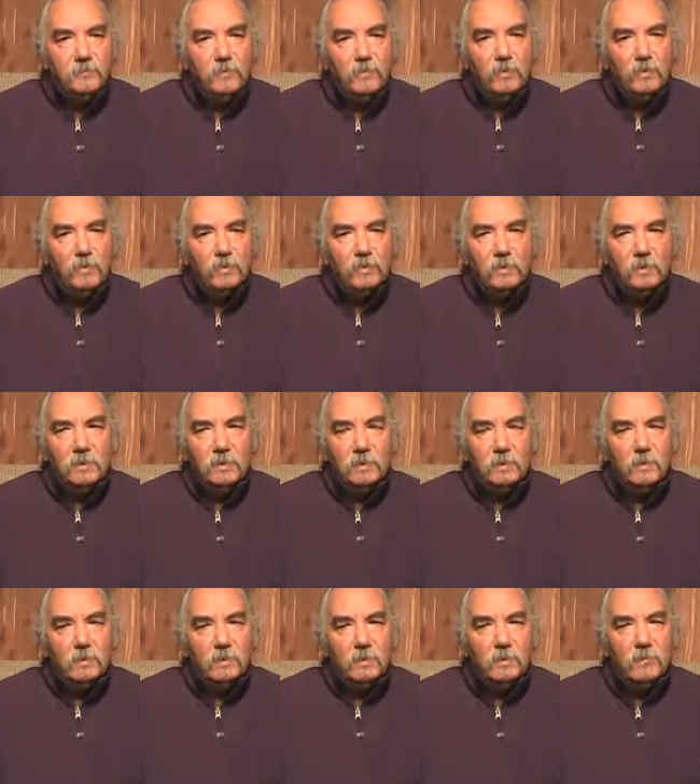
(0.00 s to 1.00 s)
using
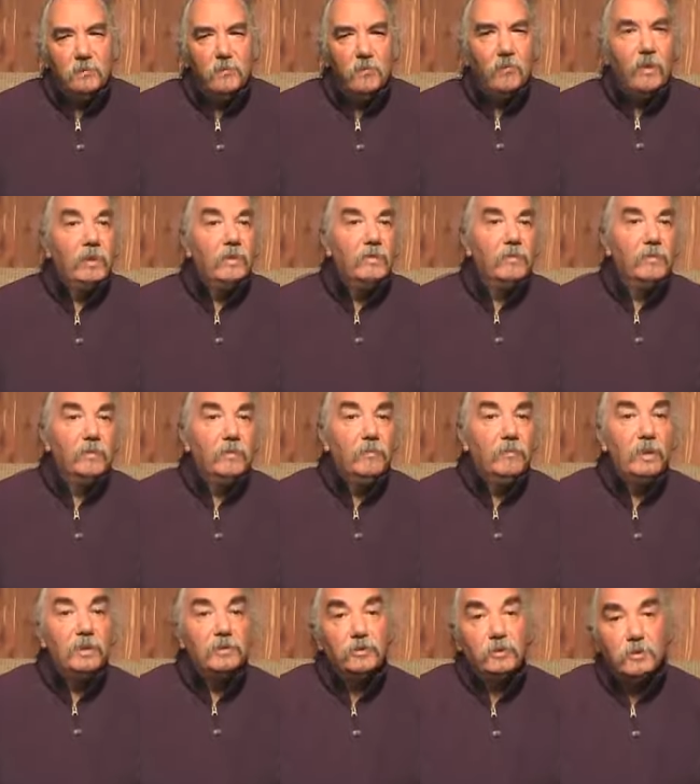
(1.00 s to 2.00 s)
your right to
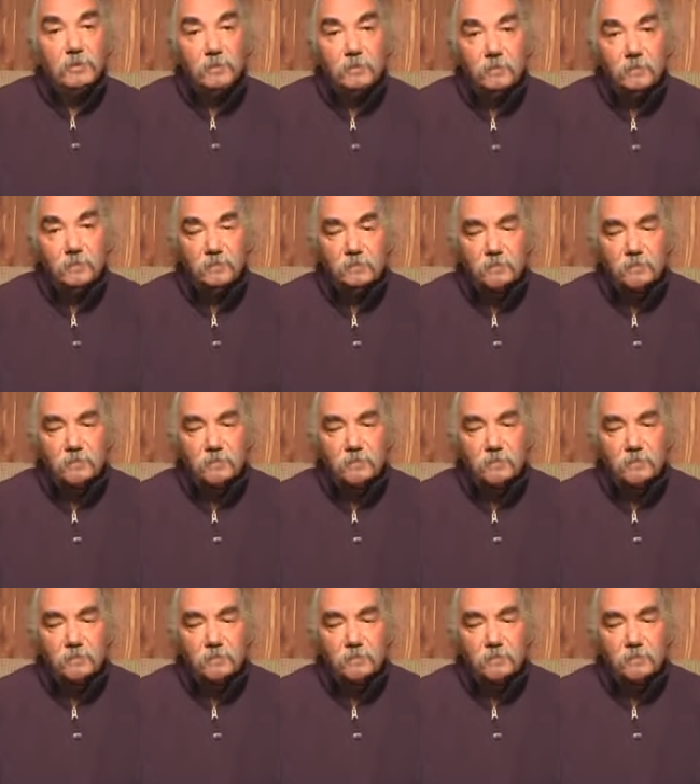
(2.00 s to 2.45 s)
compassionism.